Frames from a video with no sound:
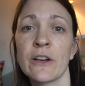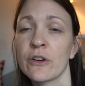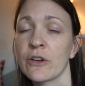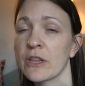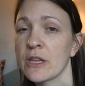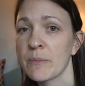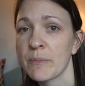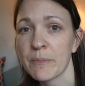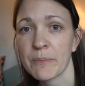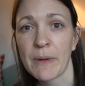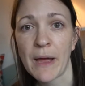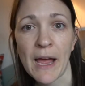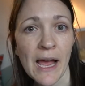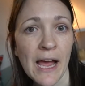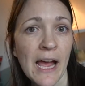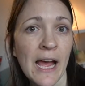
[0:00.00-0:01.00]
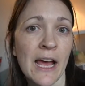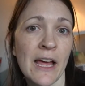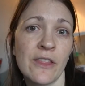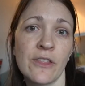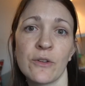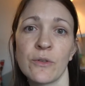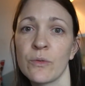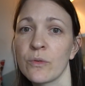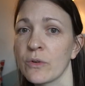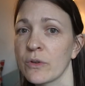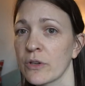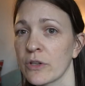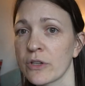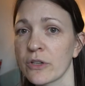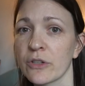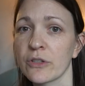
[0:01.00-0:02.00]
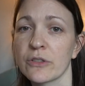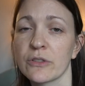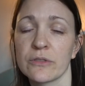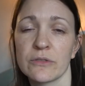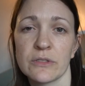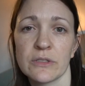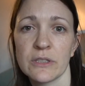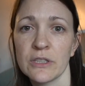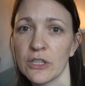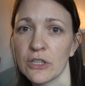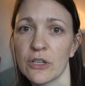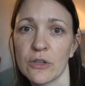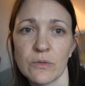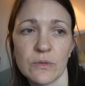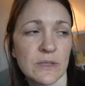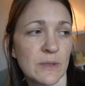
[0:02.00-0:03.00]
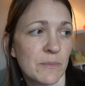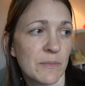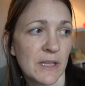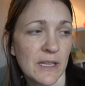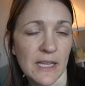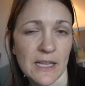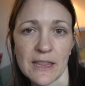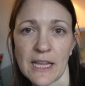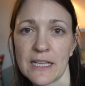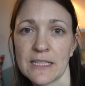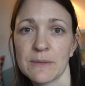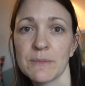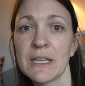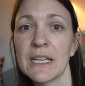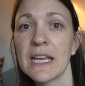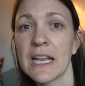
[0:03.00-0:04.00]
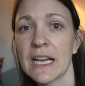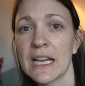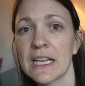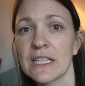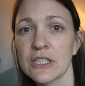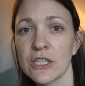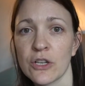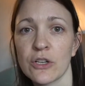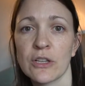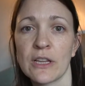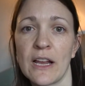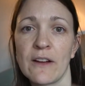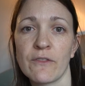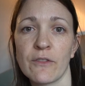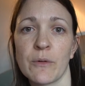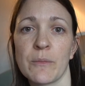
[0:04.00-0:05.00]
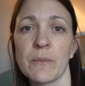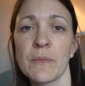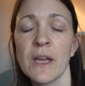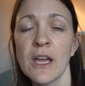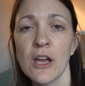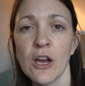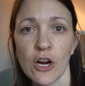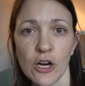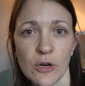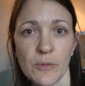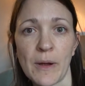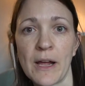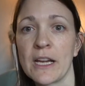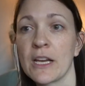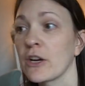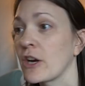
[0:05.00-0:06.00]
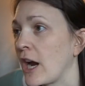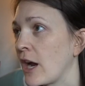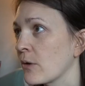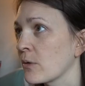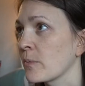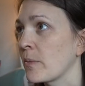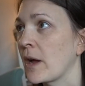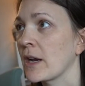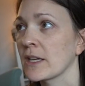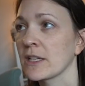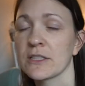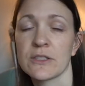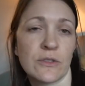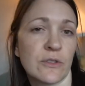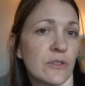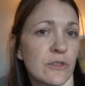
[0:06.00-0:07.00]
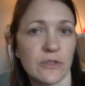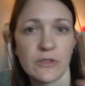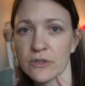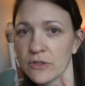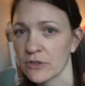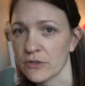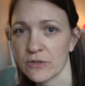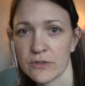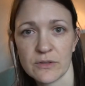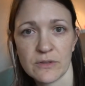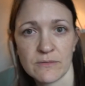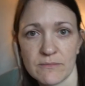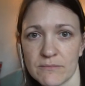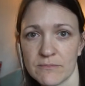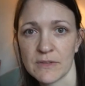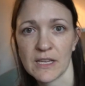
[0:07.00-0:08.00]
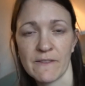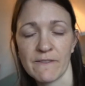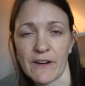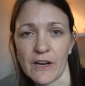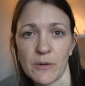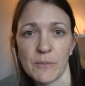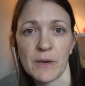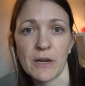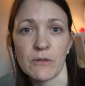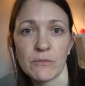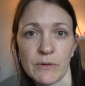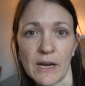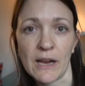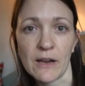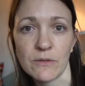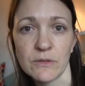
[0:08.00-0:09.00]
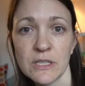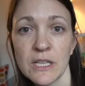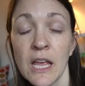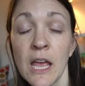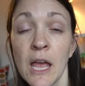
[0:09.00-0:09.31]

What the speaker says: or in the bath or, something like that. Something getting into her line from her body or our bodies or the environment around.